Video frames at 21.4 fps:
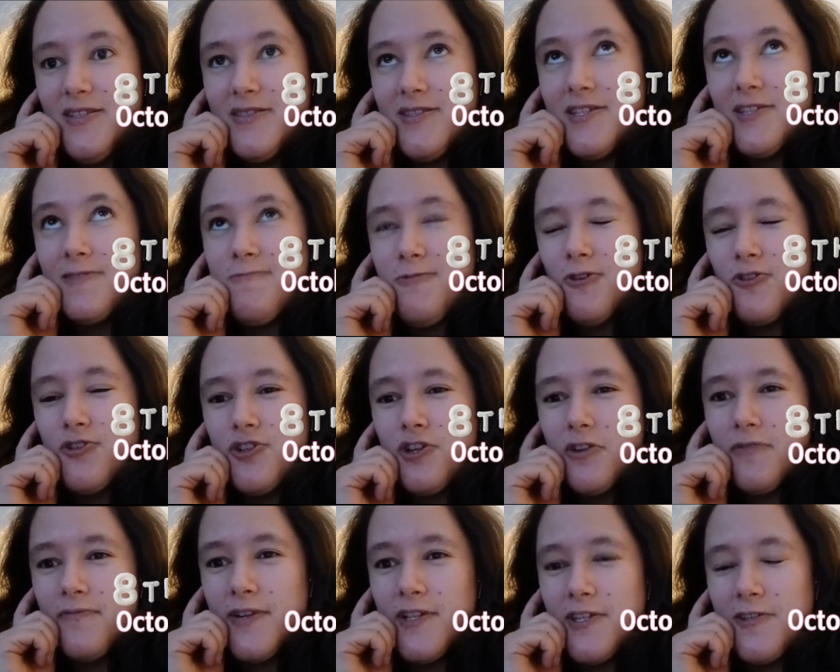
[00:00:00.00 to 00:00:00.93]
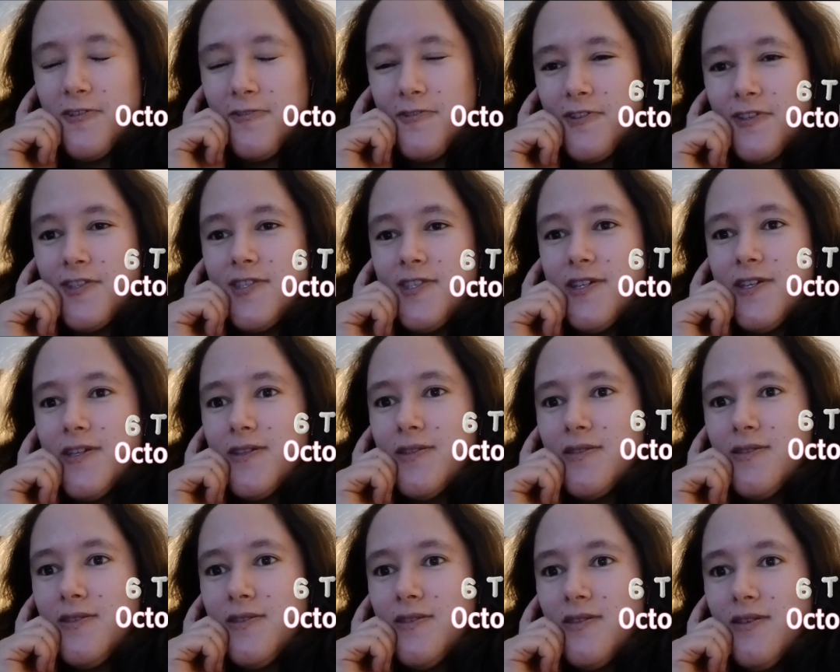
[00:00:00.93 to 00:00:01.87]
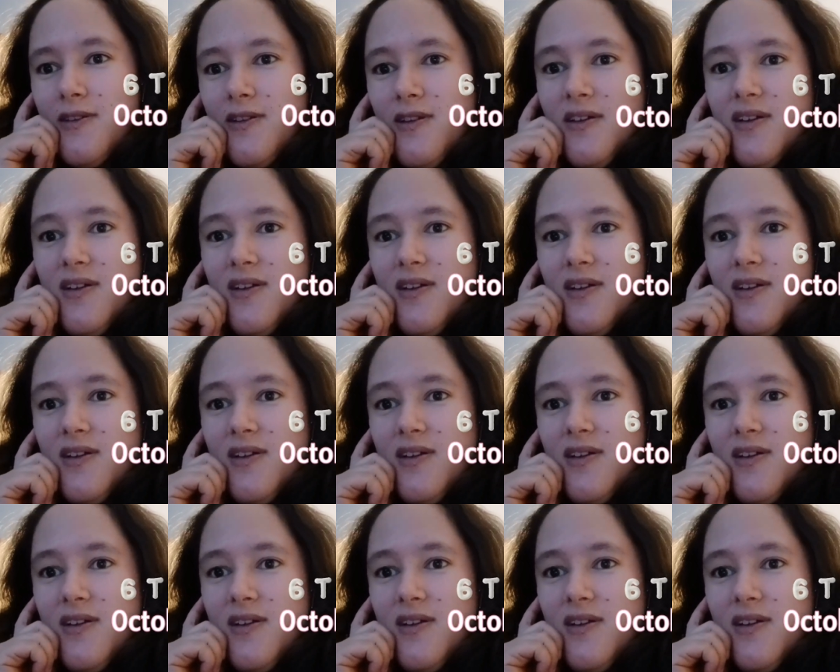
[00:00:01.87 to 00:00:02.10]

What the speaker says: this vlog should have ended on the 6th.